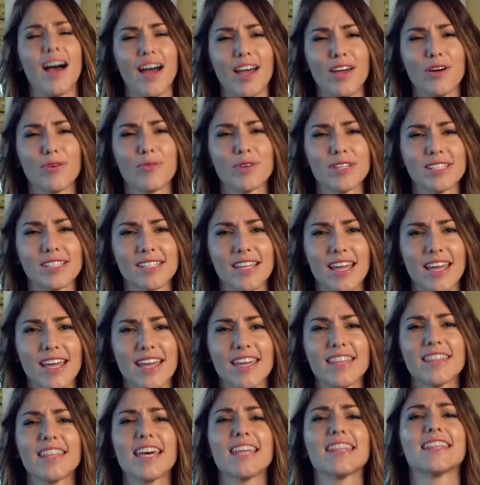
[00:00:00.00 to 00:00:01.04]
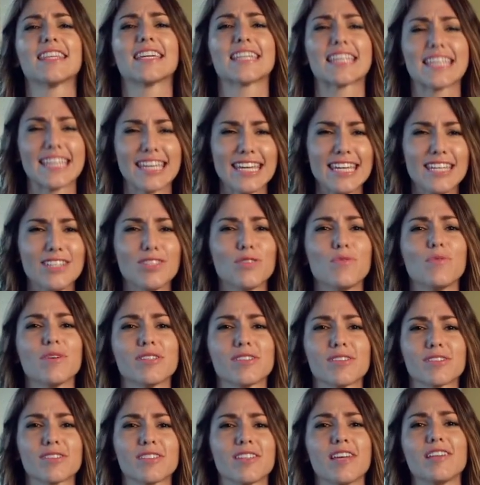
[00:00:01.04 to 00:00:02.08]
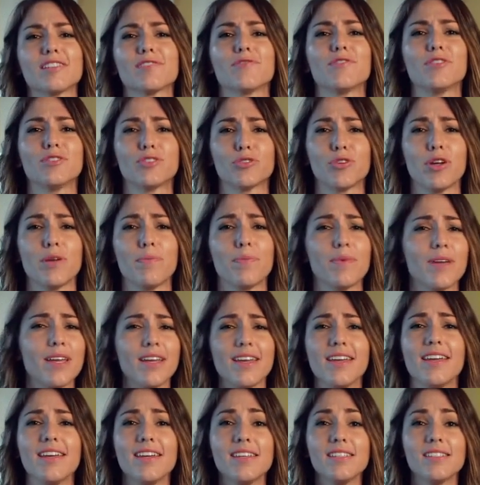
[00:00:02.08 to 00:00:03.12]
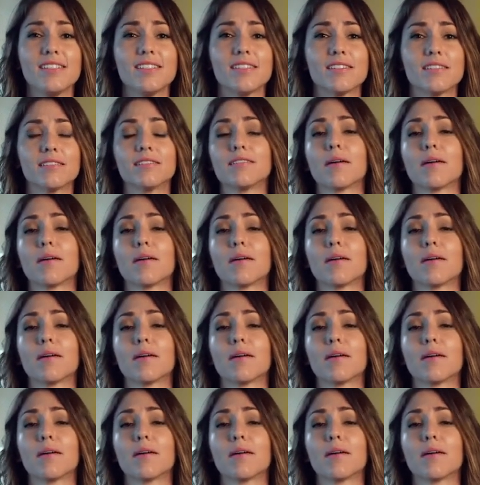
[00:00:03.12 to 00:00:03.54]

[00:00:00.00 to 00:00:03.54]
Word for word: I always say that the key to a successful trip is